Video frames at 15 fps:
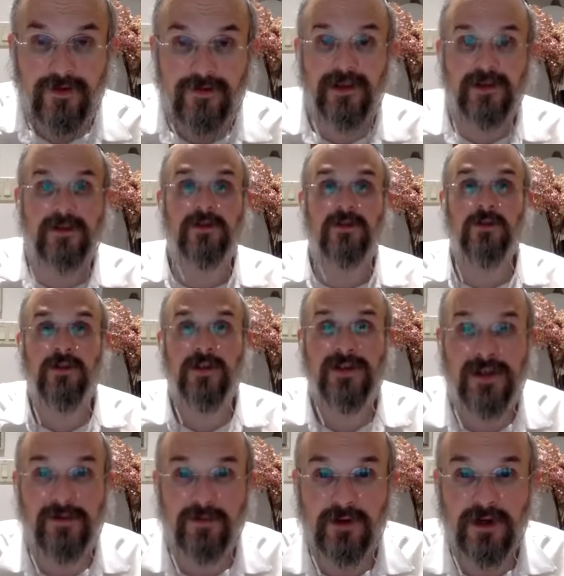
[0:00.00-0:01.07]
that stood to
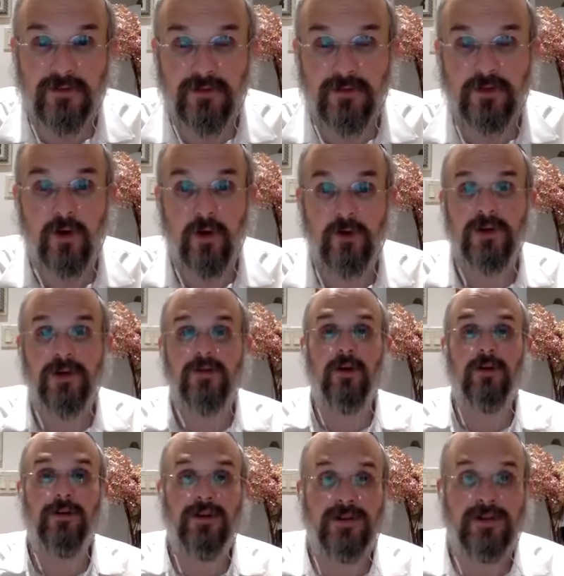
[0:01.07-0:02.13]
separate between the holy of
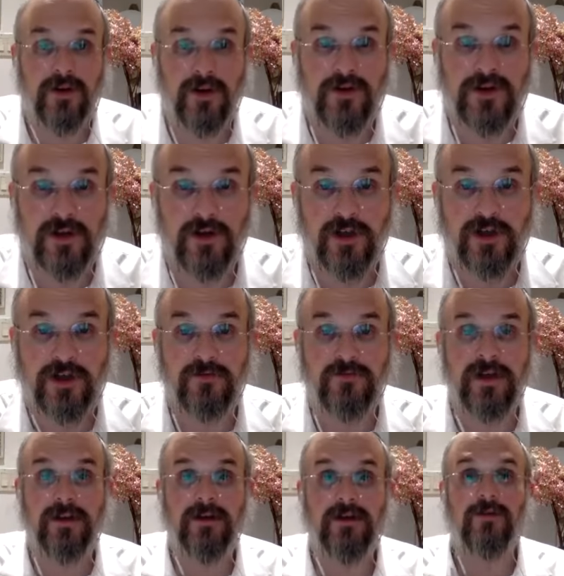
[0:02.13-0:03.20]
holies, the kodesh kodashim,
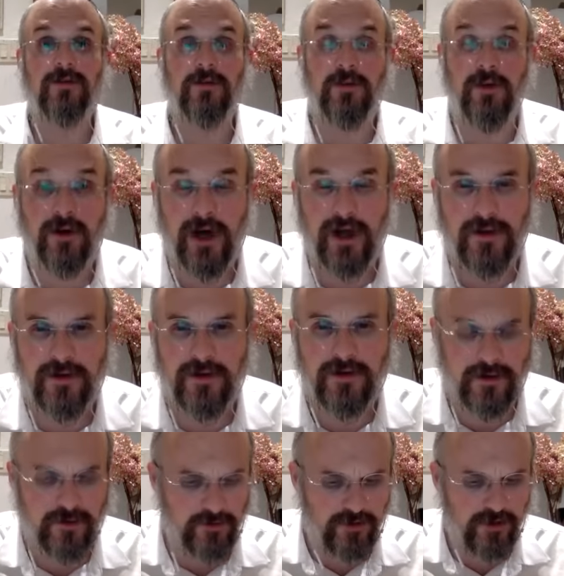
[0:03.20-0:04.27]
and the ulam, and the,
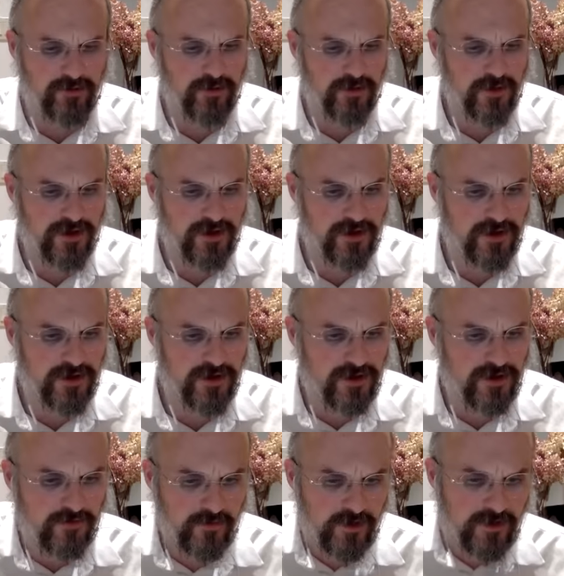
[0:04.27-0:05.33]
the ulam or the the
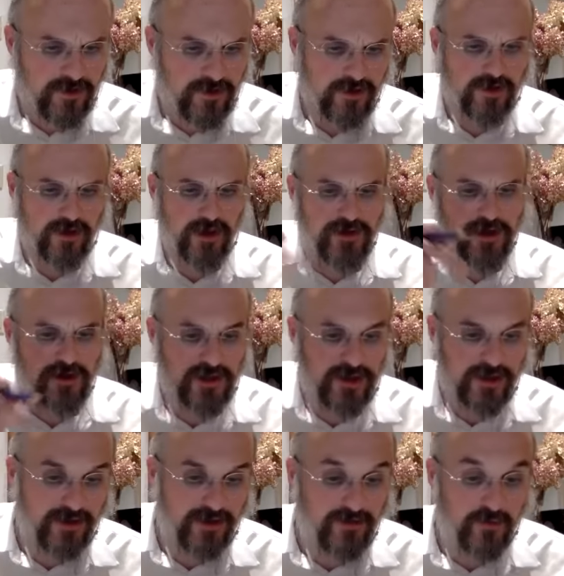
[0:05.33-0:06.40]
the kodesh, the
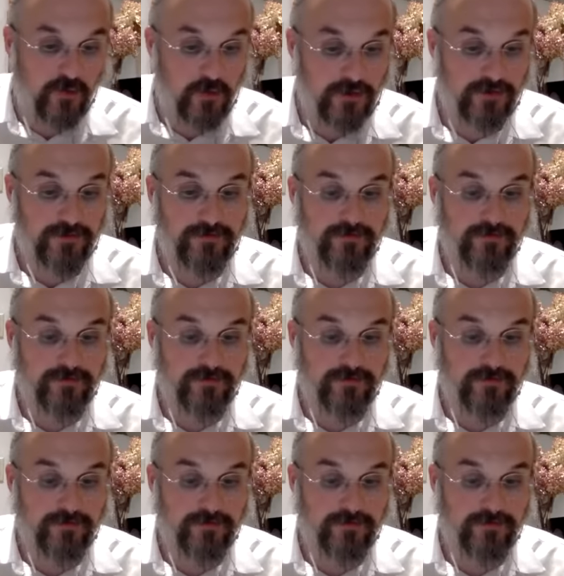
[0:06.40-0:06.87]
area before.